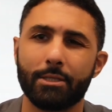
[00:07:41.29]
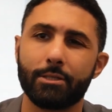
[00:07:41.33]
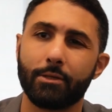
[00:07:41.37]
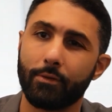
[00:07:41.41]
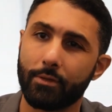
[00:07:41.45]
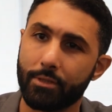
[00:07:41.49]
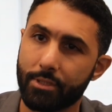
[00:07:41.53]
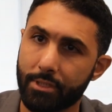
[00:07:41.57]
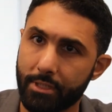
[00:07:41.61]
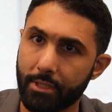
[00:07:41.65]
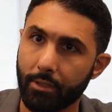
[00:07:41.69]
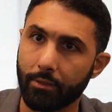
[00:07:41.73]
So
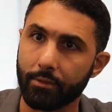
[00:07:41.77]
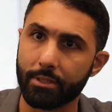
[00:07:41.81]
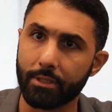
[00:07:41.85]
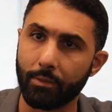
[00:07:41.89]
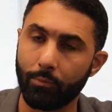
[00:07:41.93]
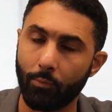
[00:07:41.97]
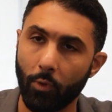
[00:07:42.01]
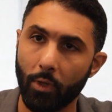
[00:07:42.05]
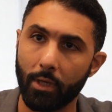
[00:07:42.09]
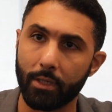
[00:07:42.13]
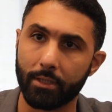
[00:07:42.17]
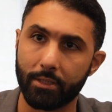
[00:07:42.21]
there's still
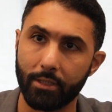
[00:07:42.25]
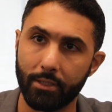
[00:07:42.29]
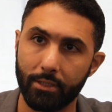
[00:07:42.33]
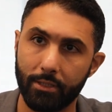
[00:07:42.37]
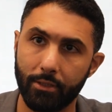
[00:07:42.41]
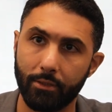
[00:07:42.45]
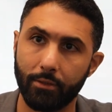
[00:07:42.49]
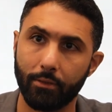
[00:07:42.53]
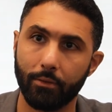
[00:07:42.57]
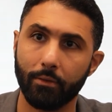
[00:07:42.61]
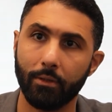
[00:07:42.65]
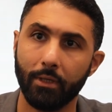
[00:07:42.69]
some work to
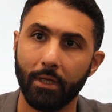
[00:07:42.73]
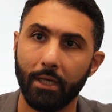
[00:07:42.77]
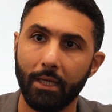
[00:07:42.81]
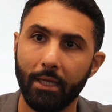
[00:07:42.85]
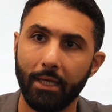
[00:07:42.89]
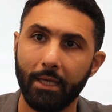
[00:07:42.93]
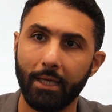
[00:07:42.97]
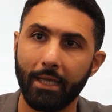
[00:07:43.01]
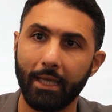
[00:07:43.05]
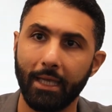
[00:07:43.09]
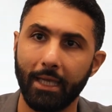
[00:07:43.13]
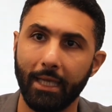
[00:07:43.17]
do
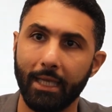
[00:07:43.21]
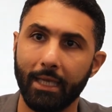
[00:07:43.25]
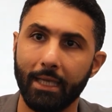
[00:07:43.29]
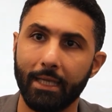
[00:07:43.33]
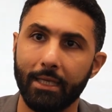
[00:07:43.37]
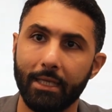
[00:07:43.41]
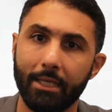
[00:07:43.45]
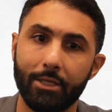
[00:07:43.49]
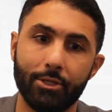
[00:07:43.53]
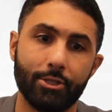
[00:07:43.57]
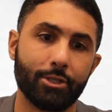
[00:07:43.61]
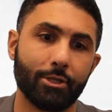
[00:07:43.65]

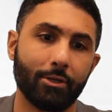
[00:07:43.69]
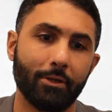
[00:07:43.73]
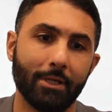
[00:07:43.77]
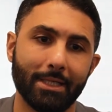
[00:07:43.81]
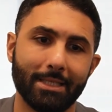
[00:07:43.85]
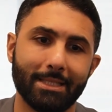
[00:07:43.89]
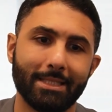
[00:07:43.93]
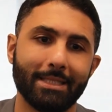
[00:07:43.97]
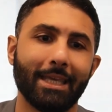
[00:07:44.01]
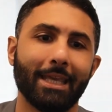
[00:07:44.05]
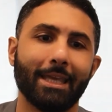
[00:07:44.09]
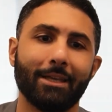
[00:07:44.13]
in
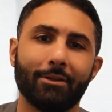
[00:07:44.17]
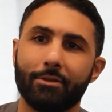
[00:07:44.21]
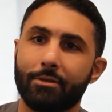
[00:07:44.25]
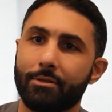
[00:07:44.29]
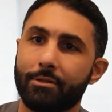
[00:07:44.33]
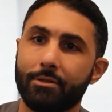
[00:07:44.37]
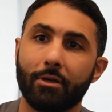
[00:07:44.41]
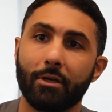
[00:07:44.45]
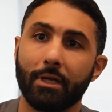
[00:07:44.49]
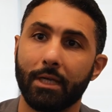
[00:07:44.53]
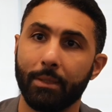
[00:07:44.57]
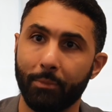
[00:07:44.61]
ensuring
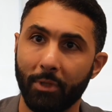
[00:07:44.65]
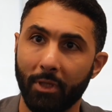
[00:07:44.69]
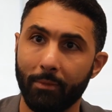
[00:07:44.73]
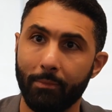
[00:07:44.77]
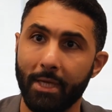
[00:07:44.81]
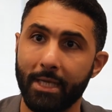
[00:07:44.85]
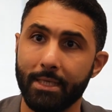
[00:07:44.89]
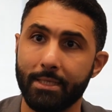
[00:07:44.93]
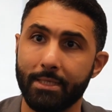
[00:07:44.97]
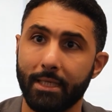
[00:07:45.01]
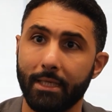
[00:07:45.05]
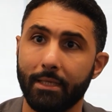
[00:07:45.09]
standards are
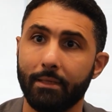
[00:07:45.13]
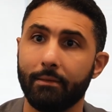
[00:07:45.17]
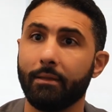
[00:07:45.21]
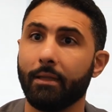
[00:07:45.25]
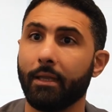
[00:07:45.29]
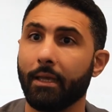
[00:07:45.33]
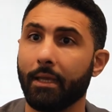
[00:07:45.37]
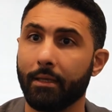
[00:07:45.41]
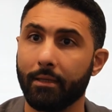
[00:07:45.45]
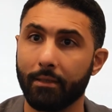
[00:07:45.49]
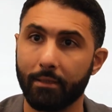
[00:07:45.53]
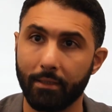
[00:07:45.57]
implemented
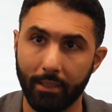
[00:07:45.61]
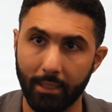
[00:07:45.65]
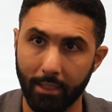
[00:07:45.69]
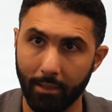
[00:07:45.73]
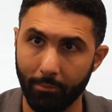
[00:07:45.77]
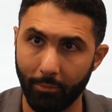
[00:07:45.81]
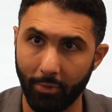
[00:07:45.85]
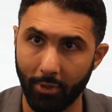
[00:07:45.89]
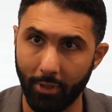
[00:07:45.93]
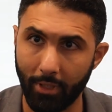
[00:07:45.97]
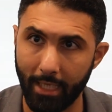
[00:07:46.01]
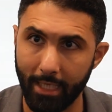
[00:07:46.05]
and
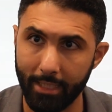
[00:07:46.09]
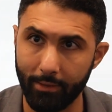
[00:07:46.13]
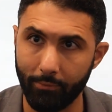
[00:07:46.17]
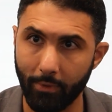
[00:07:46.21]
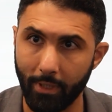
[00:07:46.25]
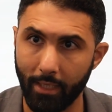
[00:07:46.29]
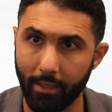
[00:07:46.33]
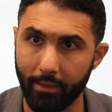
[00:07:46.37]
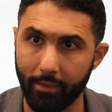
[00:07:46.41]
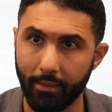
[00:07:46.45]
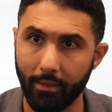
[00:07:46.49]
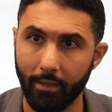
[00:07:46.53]
complied
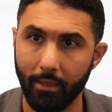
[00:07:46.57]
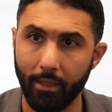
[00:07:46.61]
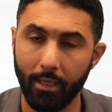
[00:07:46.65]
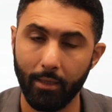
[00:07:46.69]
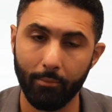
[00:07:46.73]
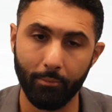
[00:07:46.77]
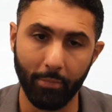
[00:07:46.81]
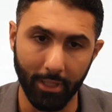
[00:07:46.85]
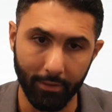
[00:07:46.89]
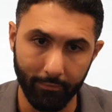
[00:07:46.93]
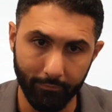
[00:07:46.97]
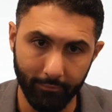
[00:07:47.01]
with.
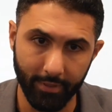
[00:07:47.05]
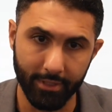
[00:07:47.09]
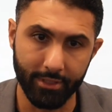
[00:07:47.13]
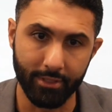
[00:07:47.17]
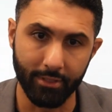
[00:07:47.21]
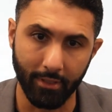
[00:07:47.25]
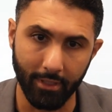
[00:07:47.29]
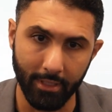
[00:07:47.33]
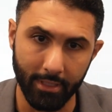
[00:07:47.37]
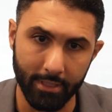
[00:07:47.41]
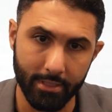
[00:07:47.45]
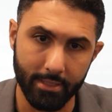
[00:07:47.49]
But
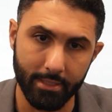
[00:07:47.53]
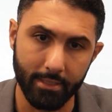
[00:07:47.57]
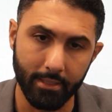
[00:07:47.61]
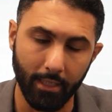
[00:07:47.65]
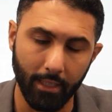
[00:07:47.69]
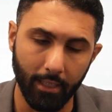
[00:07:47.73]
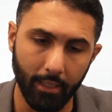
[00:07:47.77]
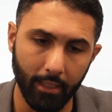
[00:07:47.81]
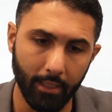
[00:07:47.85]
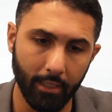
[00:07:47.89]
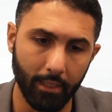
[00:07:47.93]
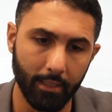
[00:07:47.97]
vigilance
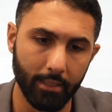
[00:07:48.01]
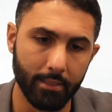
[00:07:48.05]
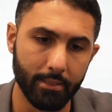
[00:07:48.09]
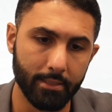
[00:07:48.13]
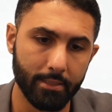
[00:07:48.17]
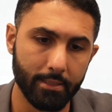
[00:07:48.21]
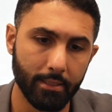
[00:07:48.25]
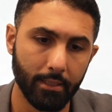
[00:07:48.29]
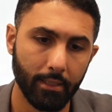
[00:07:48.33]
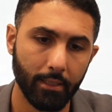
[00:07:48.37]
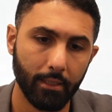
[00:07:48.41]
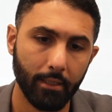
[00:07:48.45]
and